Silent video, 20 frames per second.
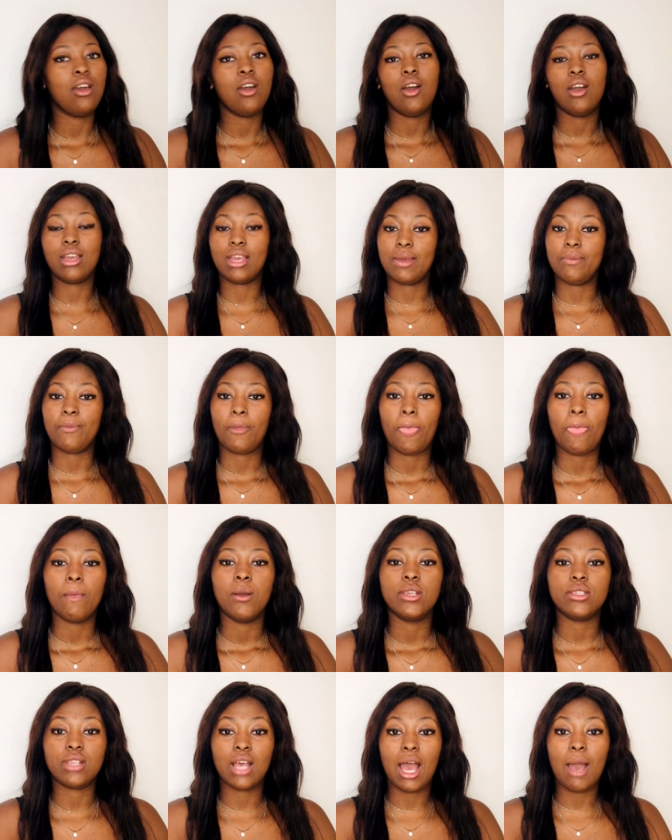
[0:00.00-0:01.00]
Okay.
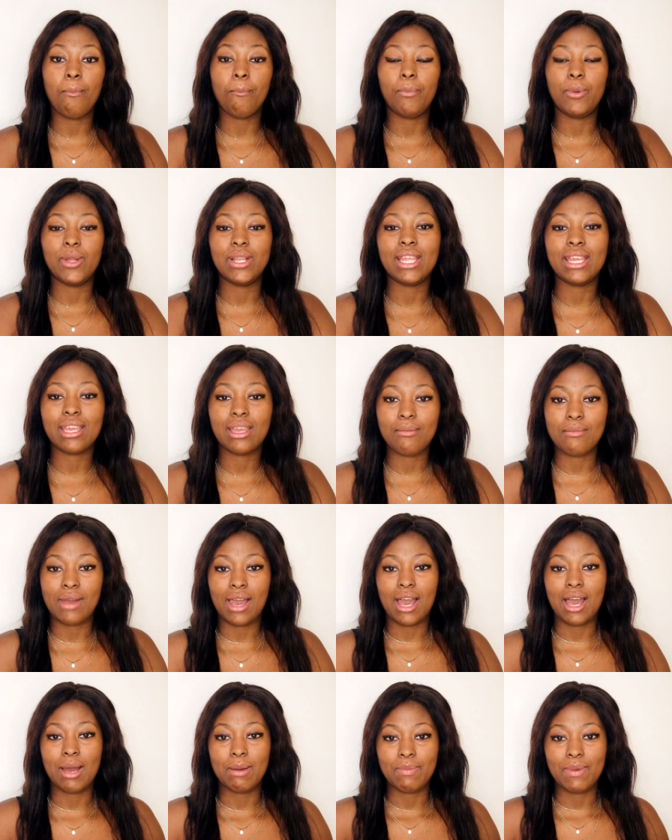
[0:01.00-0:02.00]
So I'm pulling him
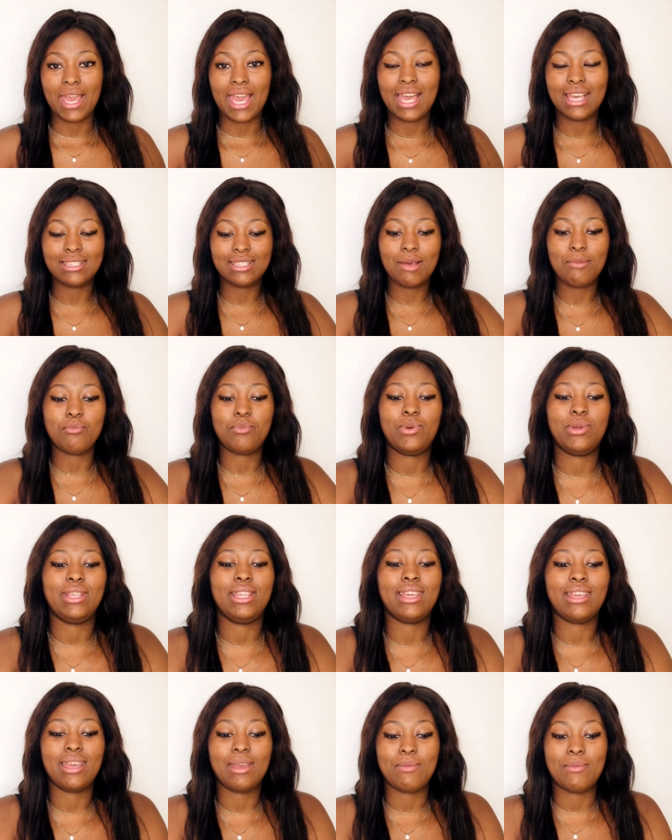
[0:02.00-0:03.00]
up. As I'm
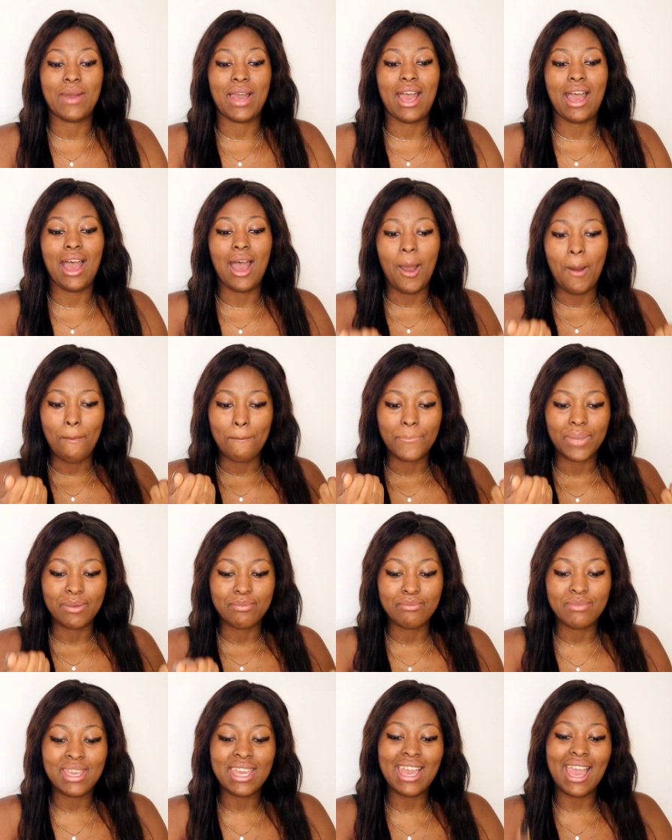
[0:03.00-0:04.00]
pulling him up,
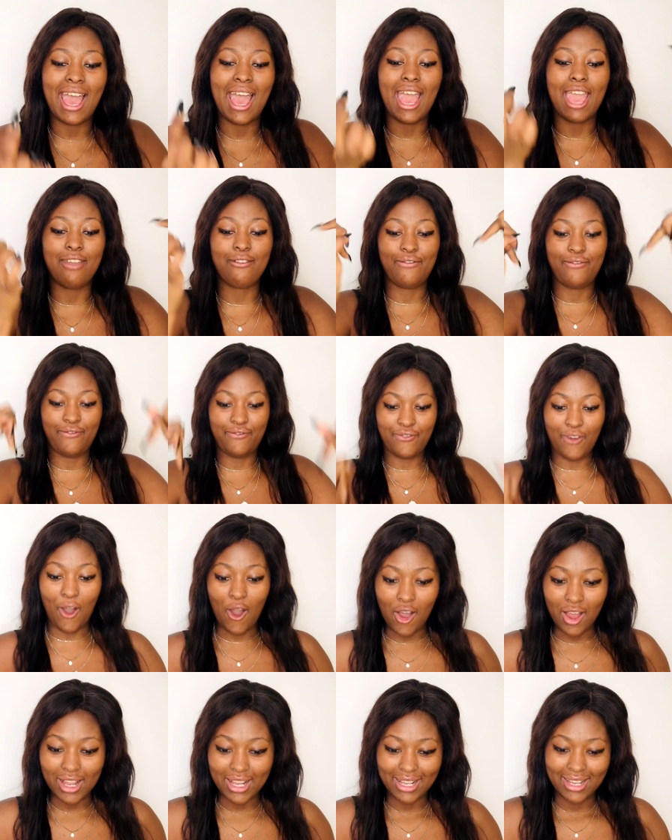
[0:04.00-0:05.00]
I
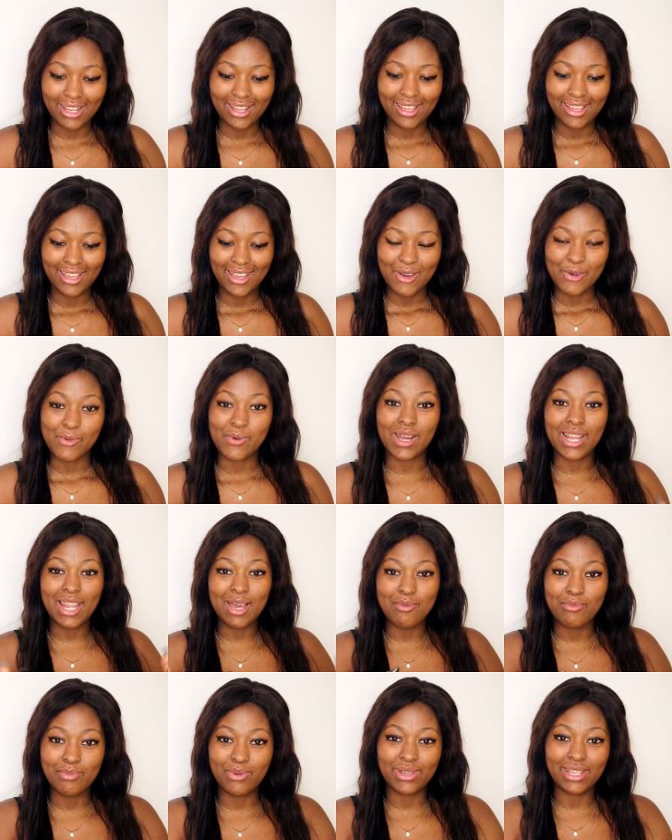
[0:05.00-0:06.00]
fall. While
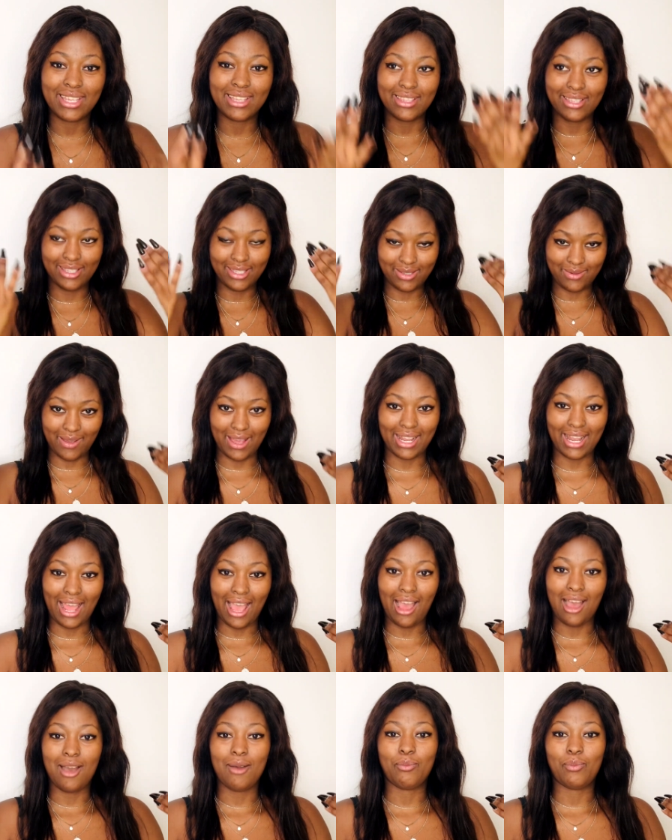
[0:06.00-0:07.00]
I'm pulling this one
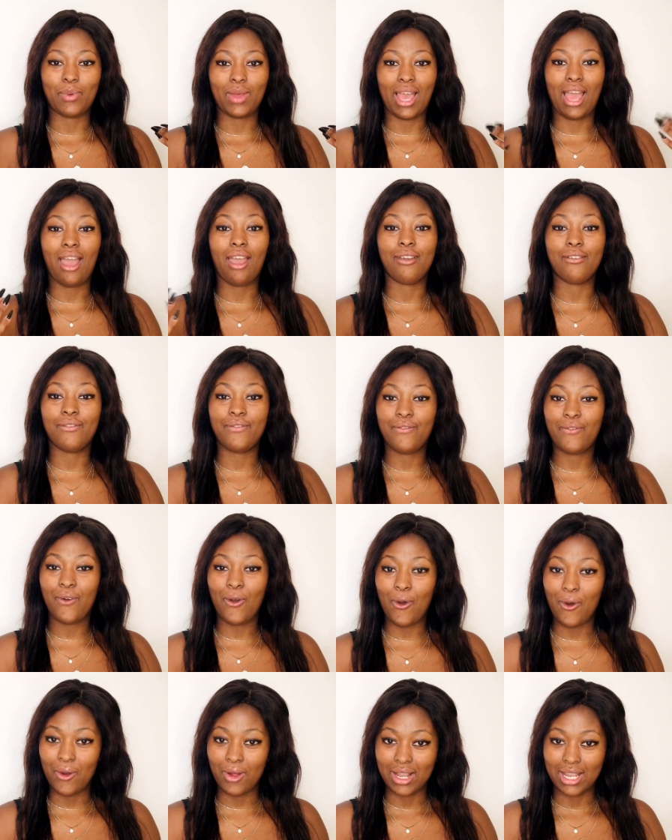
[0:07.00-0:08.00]
up, I
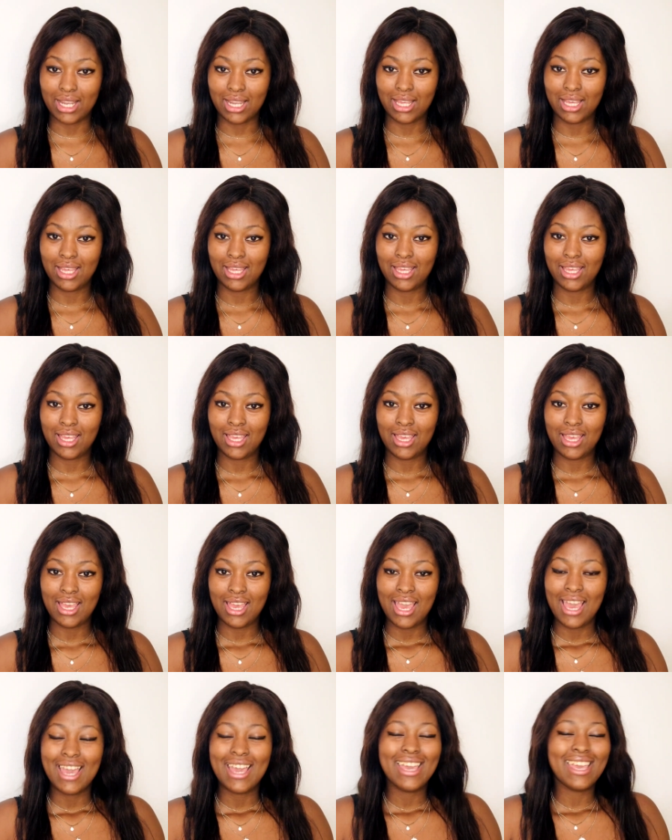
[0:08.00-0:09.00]
fall.
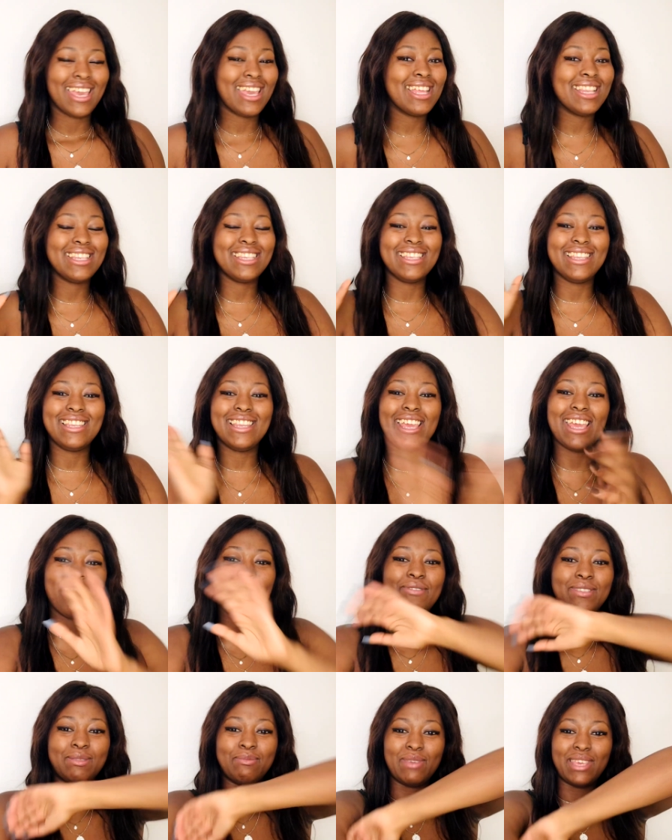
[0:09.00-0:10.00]
He
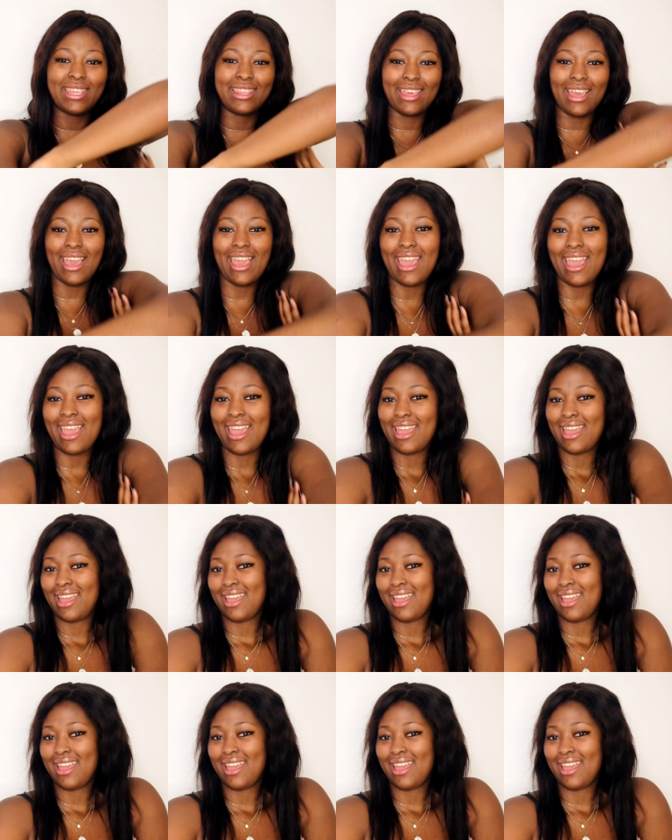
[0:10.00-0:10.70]
leaves me there.